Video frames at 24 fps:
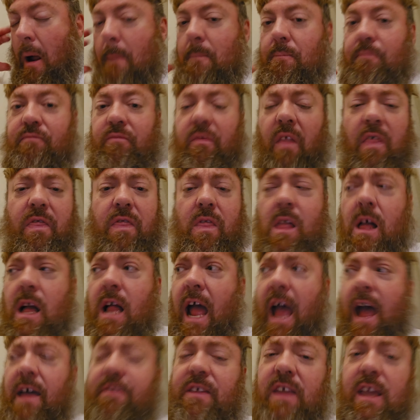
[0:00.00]
Um,
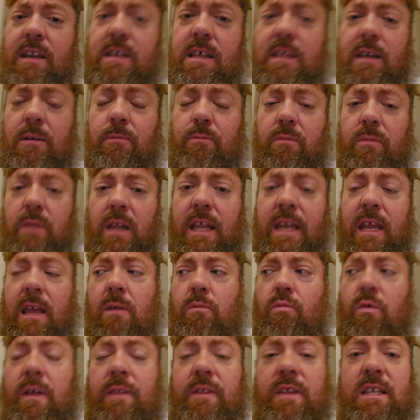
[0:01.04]
at the end of the
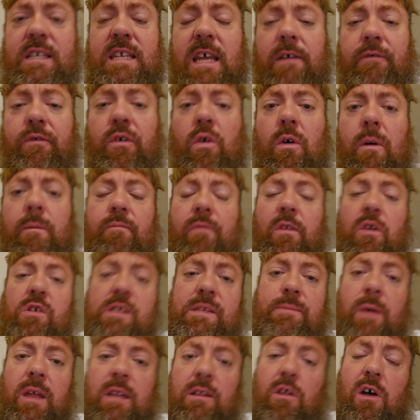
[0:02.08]
millennium, when the devil,
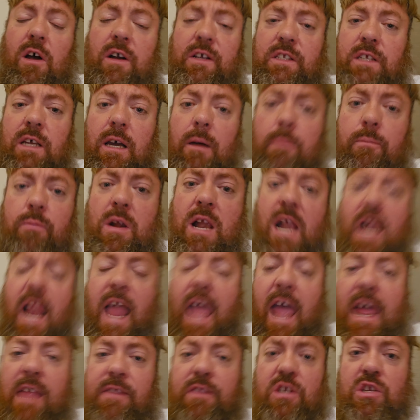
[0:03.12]
who's been locked up,
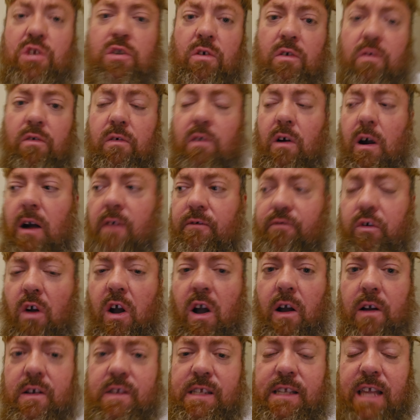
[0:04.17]
and the two uh,
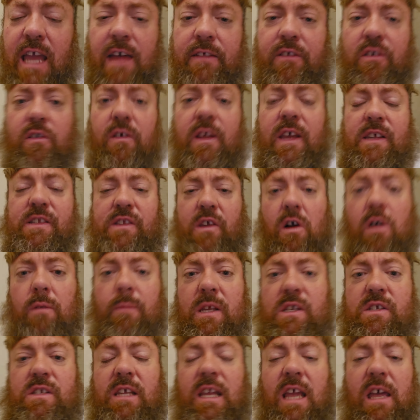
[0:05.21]
frogs gather his
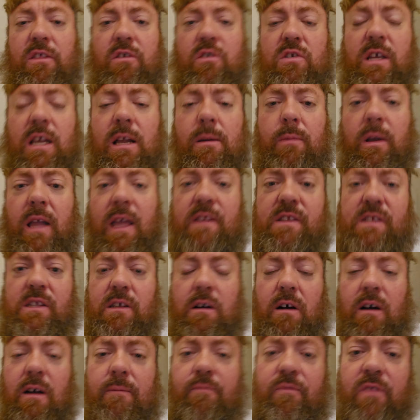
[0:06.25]
armies together to come
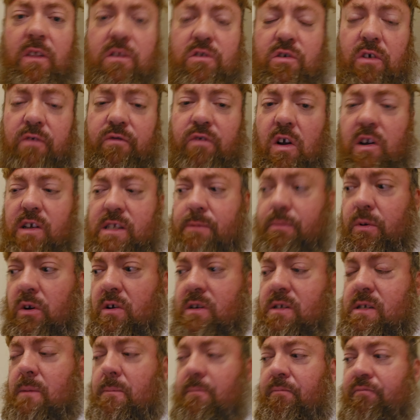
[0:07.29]
against God, the two frog
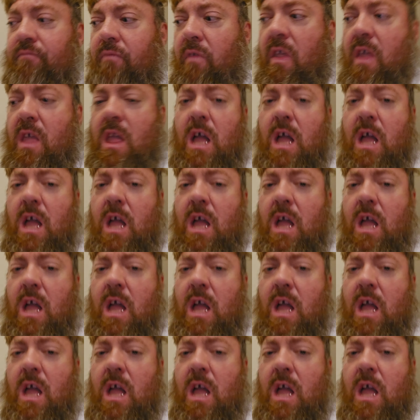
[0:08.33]
spirits,